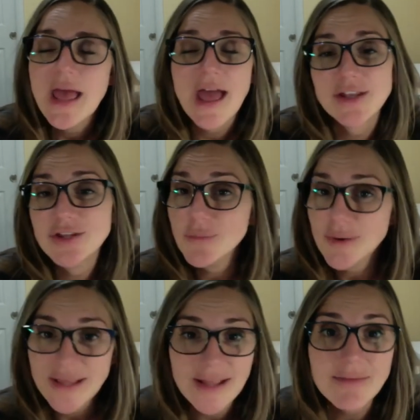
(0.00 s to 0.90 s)
and you
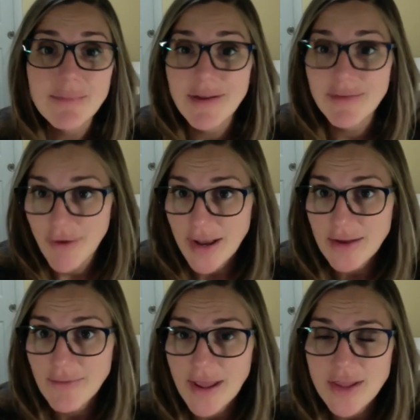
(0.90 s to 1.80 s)
want to get it by
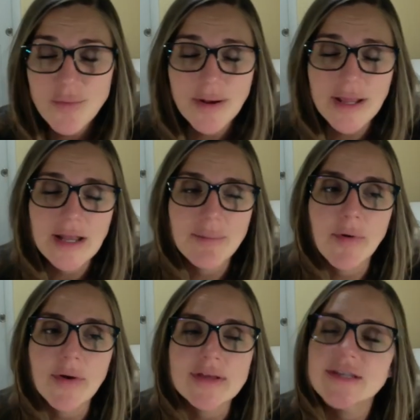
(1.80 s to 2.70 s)
Friday, right? You want to get a
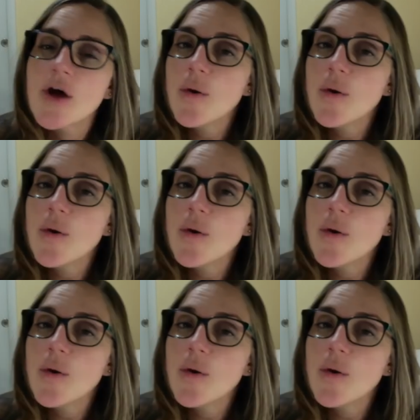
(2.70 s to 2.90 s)
bonus.